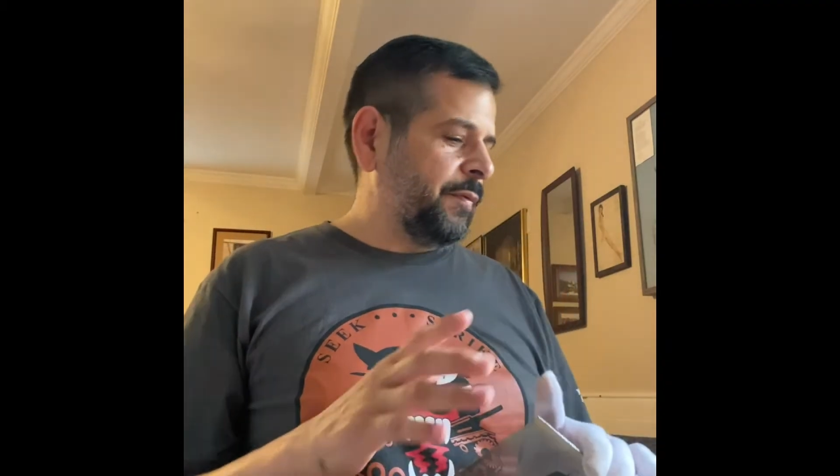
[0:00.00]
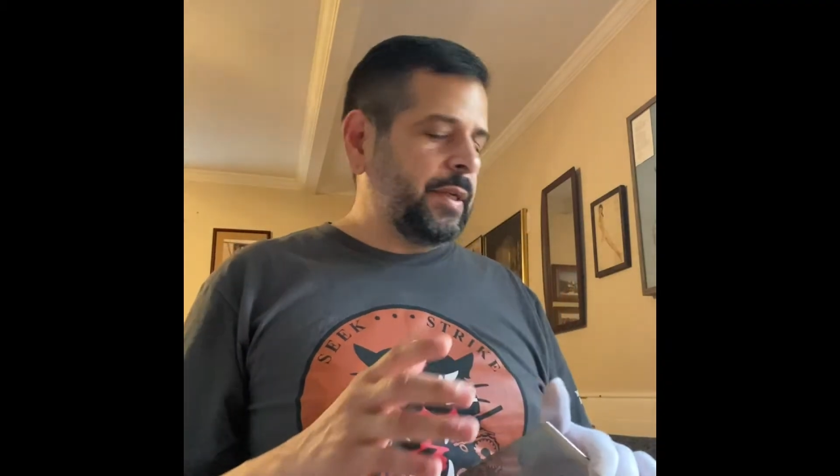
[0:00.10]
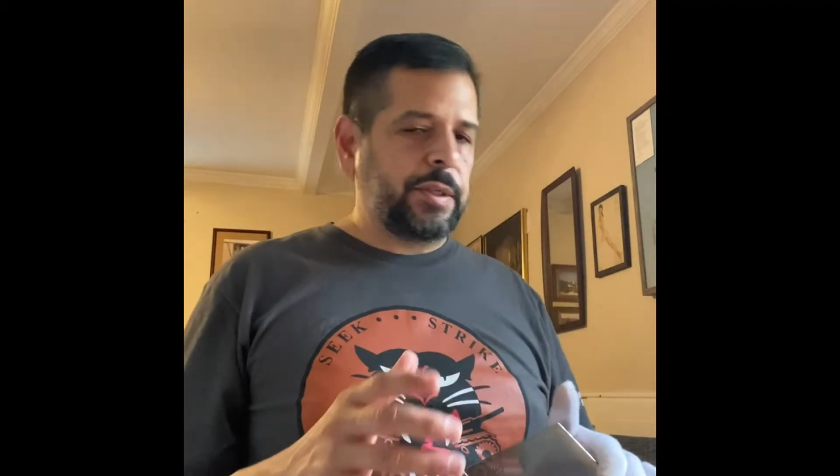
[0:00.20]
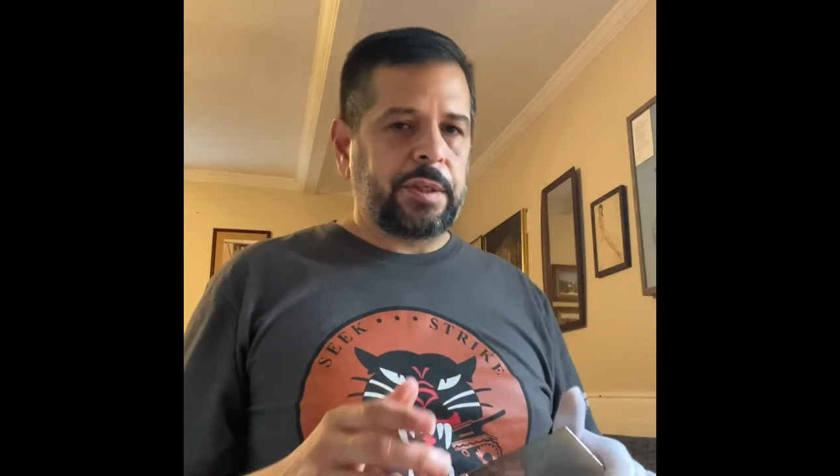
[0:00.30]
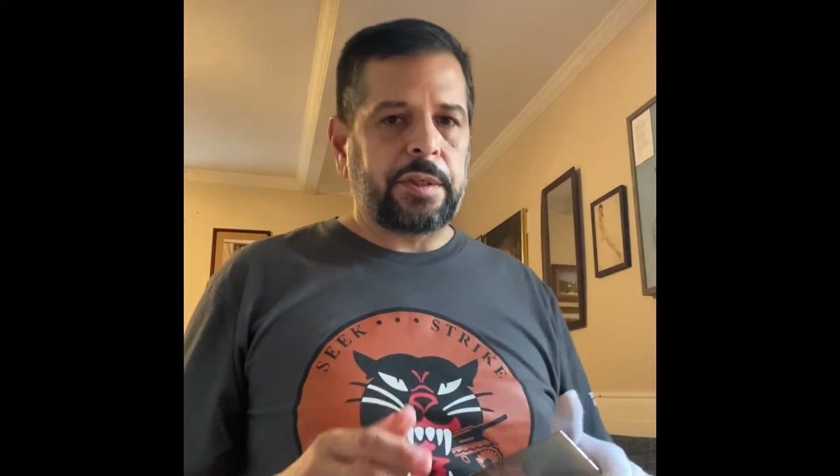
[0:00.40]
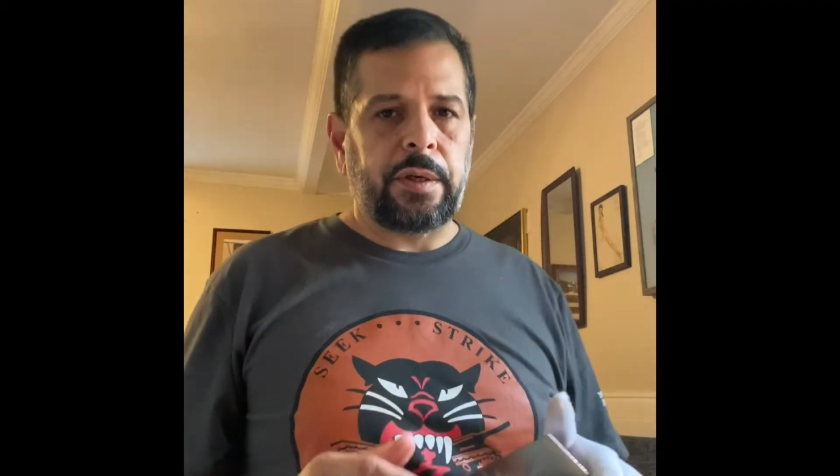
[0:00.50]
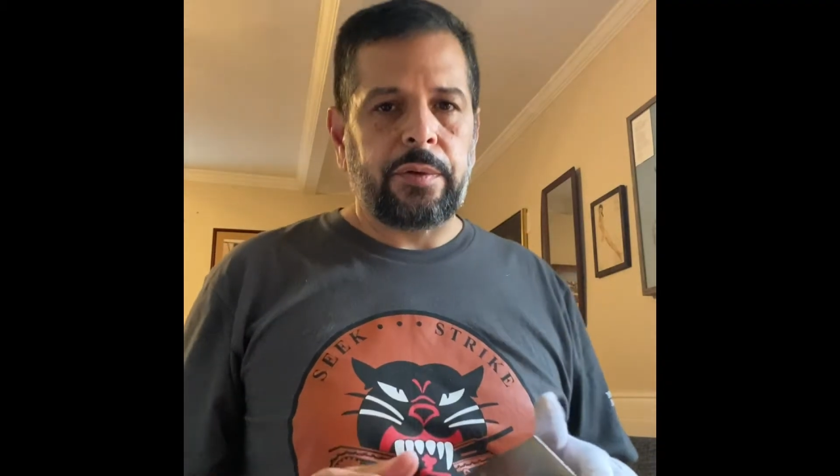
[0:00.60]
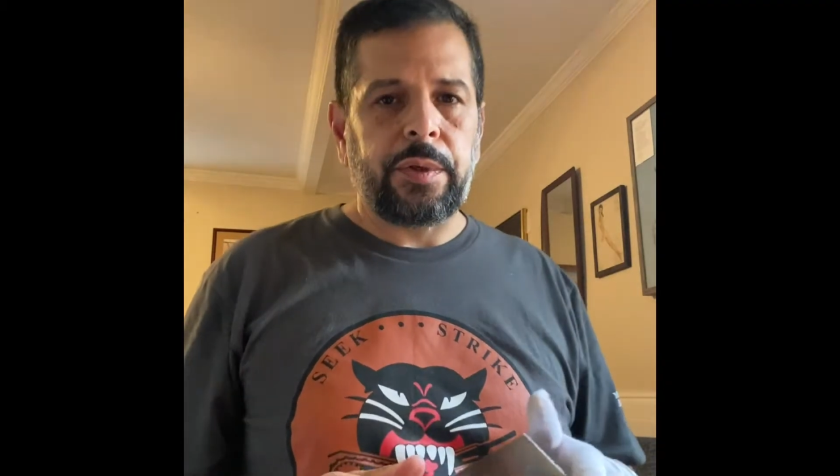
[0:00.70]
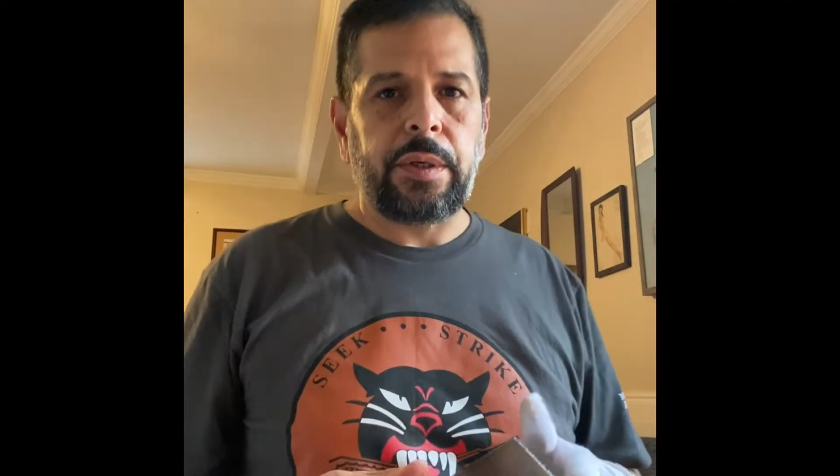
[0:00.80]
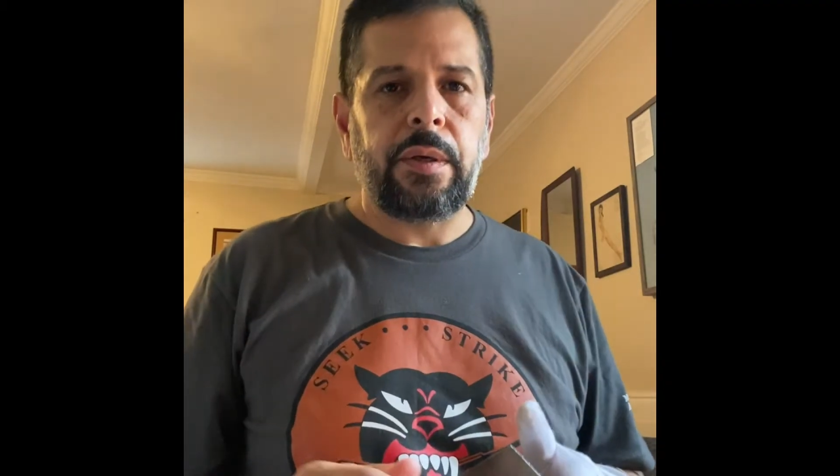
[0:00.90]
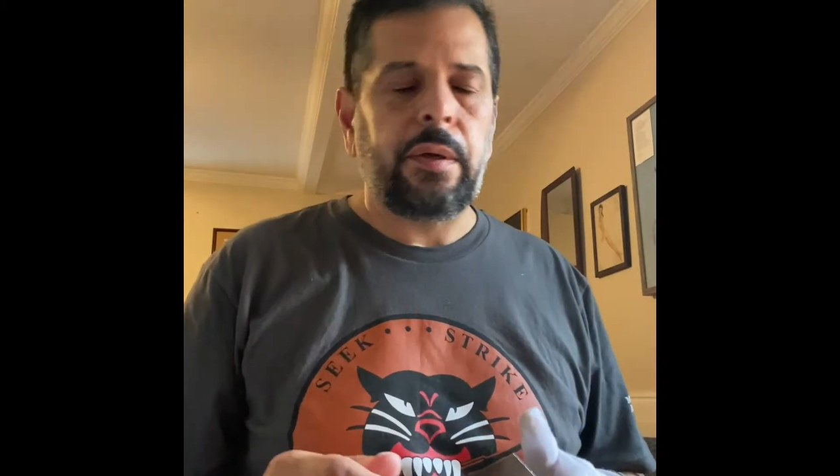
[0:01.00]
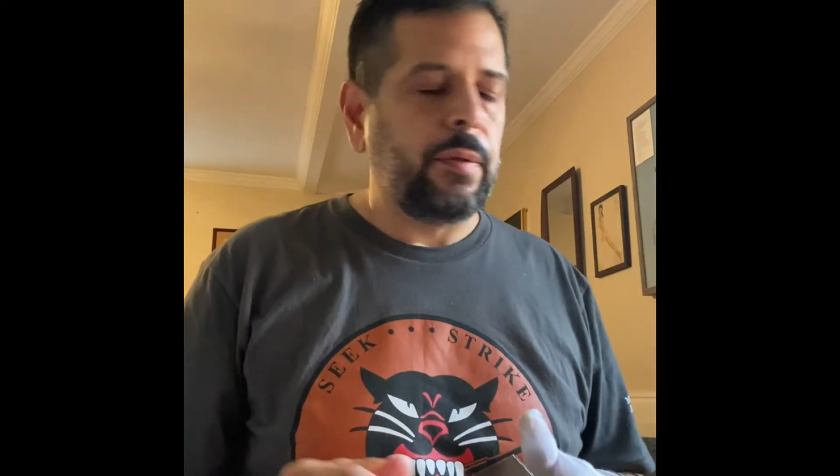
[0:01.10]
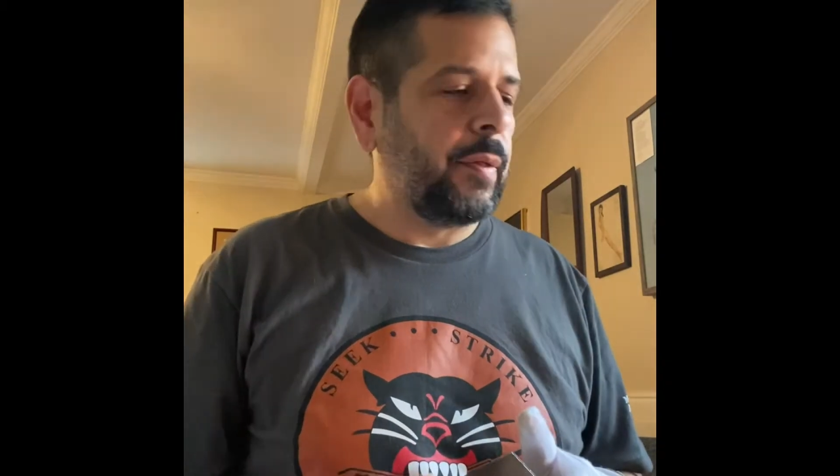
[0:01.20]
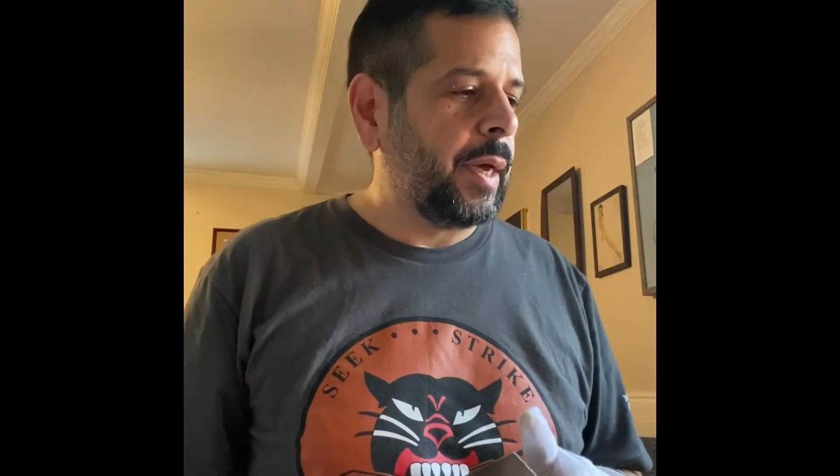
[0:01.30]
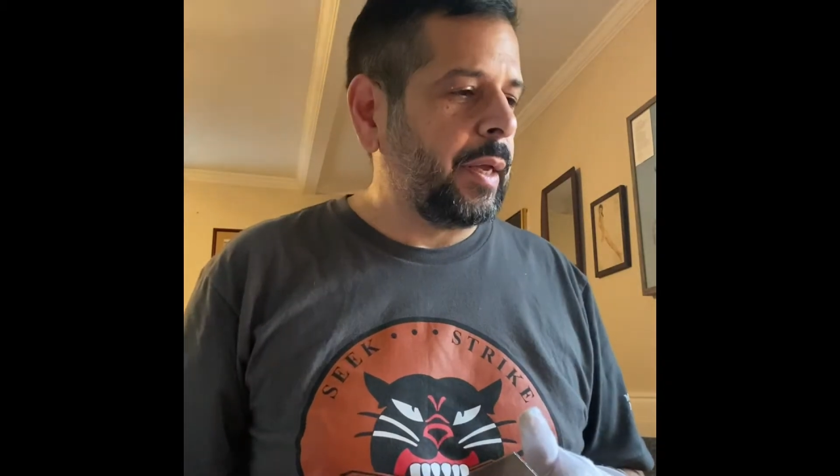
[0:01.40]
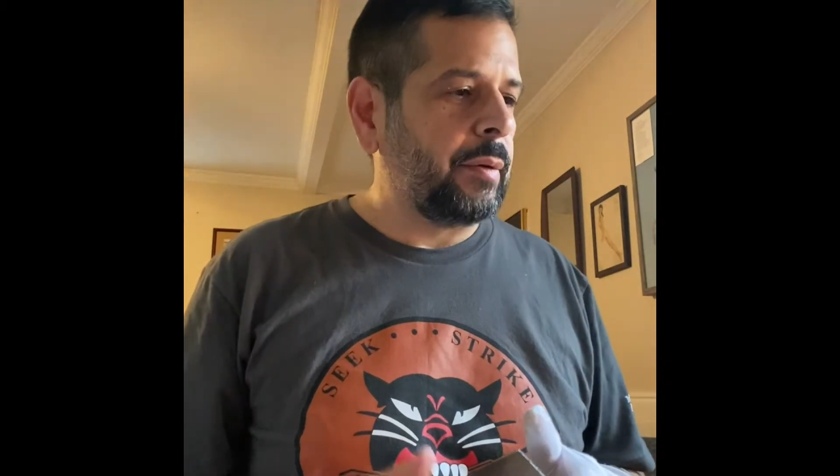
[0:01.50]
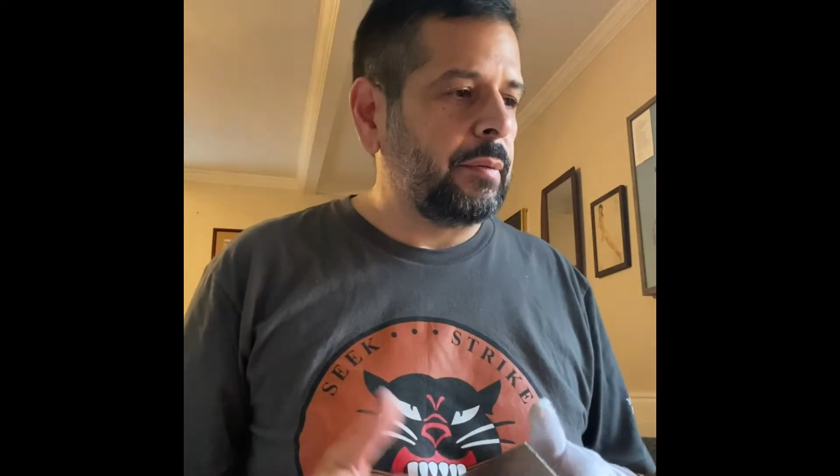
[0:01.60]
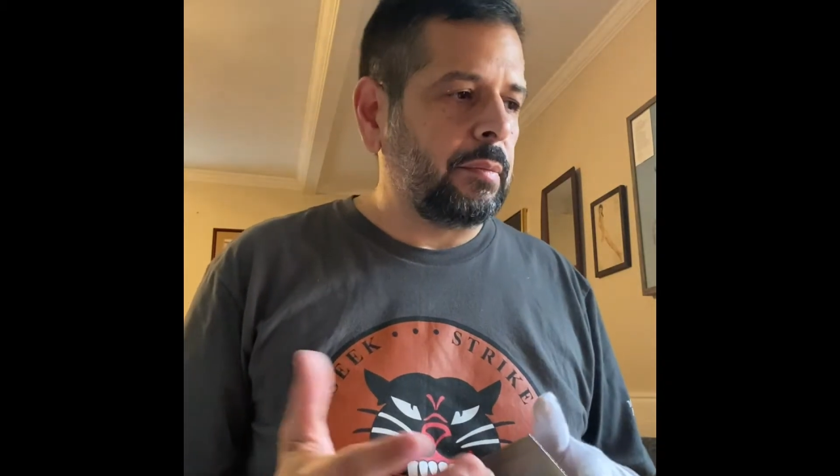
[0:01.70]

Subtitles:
V600 that